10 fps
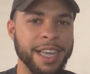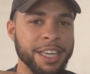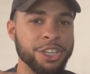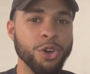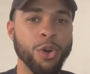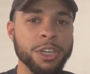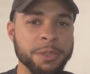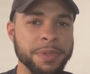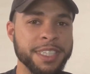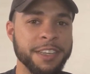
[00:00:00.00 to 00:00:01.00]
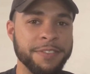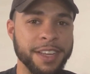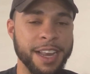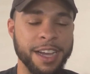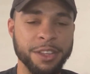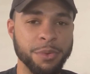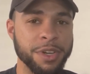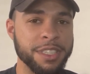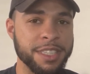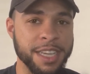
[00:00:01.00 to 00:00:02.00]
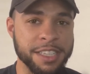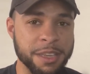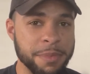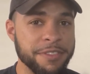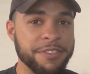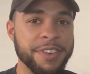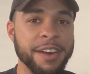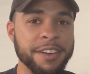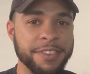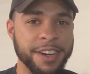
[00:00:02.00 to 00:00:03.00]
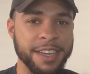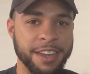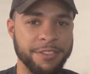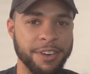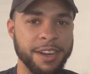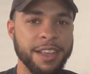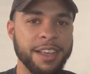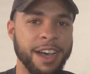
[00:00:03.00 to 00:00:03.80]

In your specific neck of the woods, things can be very, very different.